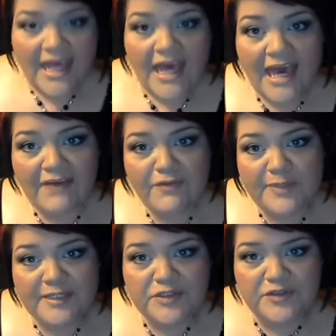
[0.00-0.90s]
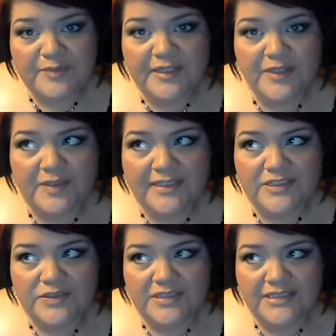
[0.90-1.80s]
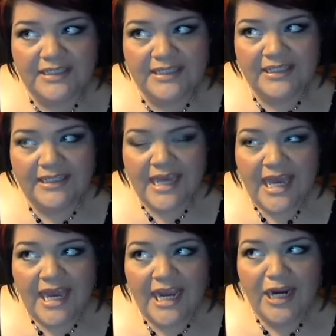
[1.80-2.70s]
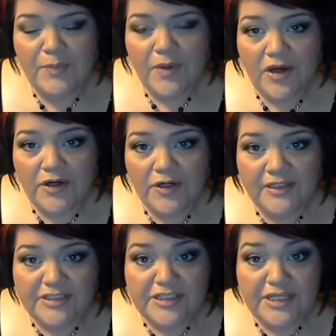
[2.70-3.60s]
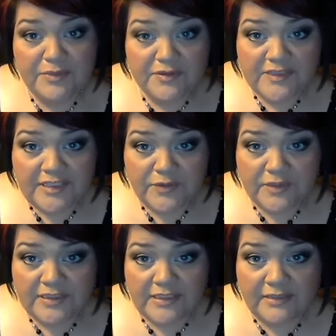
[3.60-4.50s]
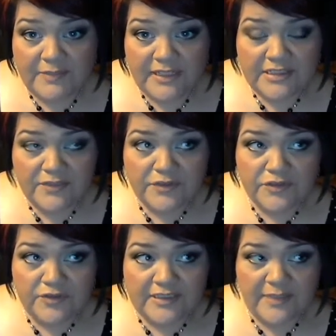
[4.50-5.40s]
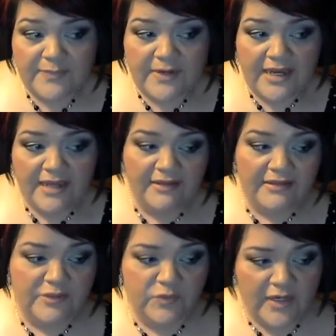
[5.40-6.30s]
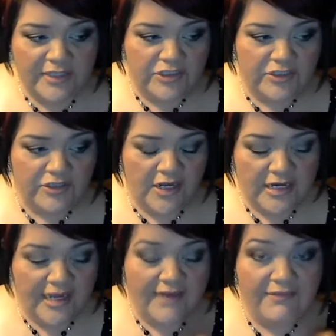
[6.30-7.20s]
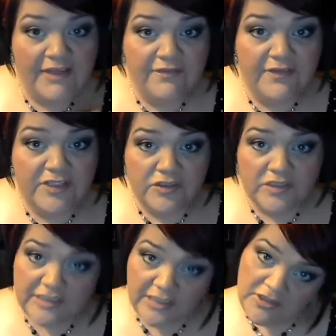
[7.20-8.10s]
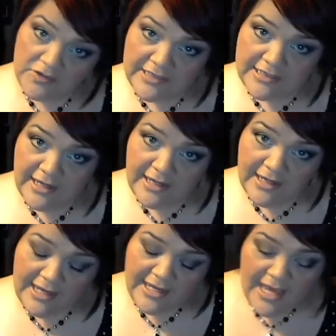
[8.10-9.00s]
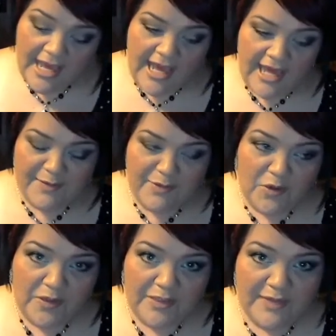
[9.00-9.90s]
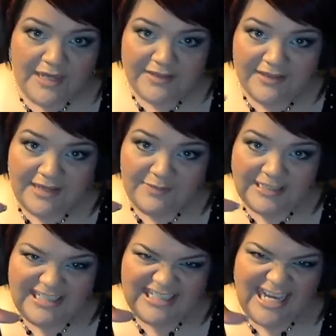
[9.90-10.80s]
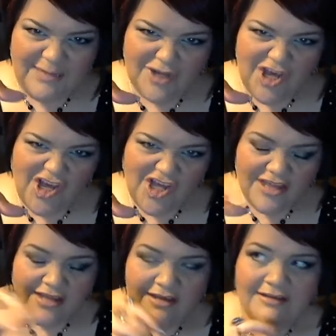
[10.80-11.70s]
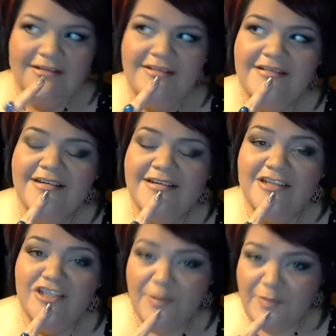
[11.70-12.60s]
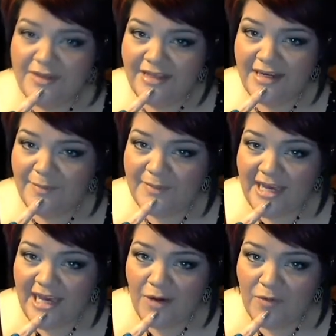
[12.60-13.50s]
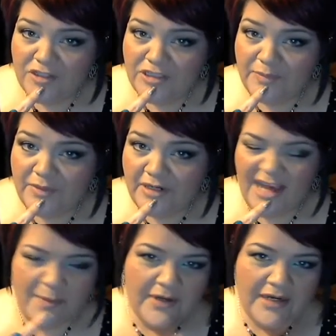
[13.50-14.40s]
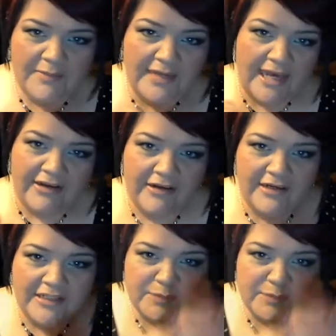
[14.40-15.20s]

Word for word: I have a picture of me going to see Harry Potter in the Chamber of Secrets, and me and Tippers dressed up, and I have like this white shirt on, and I have the official Slytherin tie, and I'm holding my like my Snape doll. Should I put that up now, or should I put it? I'll put it up now. Here it is.